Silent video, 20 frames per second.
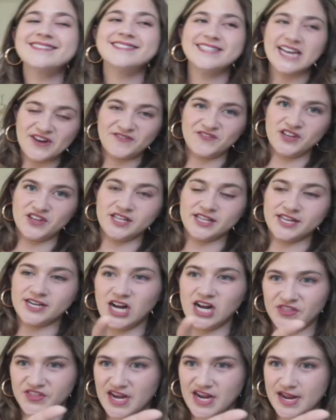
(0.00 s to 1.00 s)
Definitely
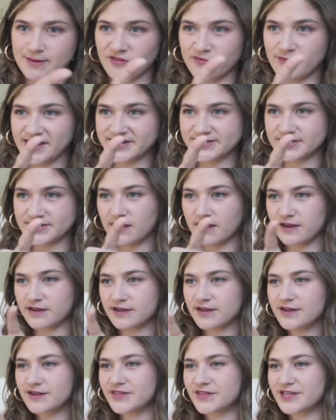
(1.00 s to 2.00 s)
not the name of my
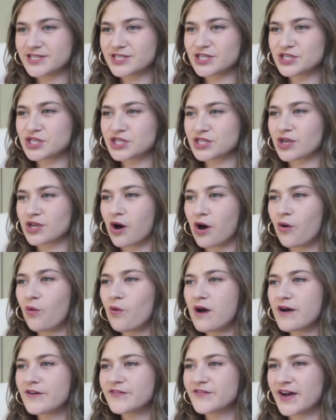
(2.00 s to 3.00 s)
dog. This is
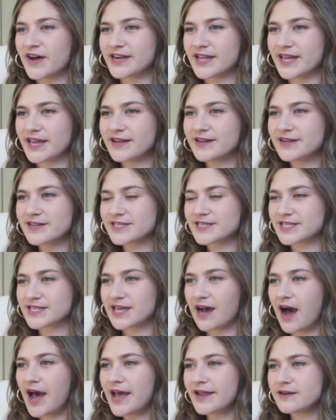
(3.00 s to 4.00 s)
so funny.
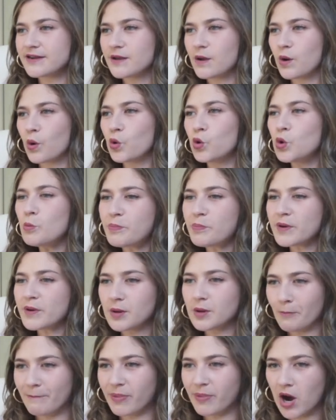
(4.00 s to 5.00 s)
Scott, Oop,
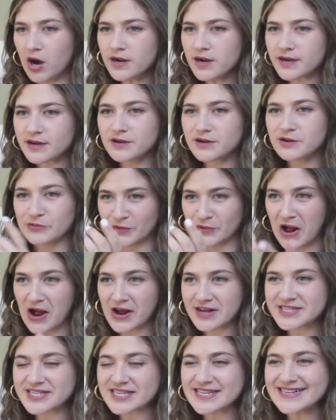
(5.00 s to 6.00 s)
Bunk,
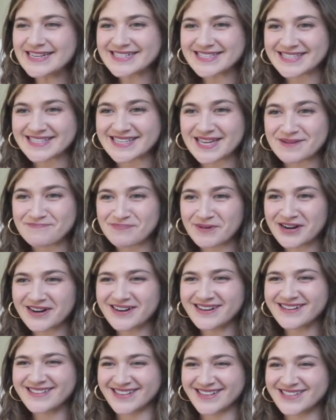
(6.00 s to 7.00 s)
Roxy,
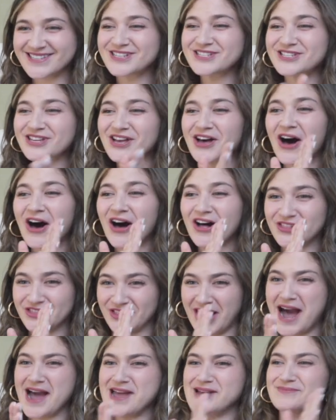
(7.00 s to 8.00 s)
Skipper. This is,
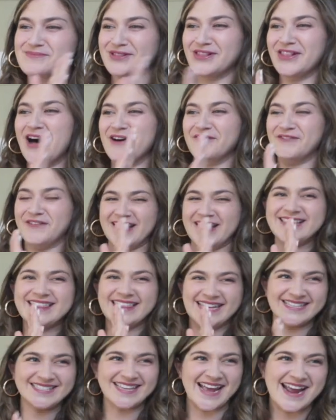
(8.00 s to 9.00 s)
I am loving
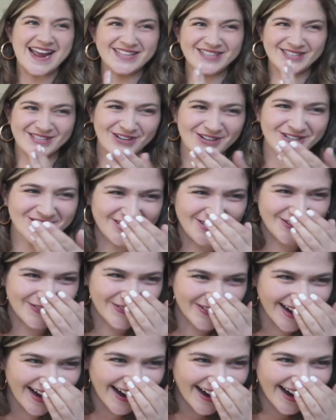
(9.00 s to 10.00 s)
these answers,
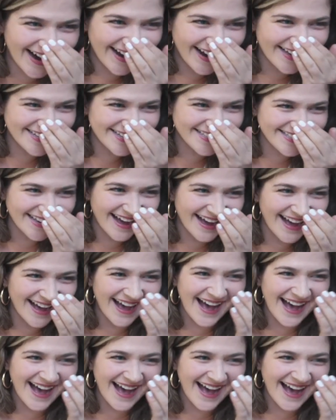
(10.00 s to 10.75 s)
you guys.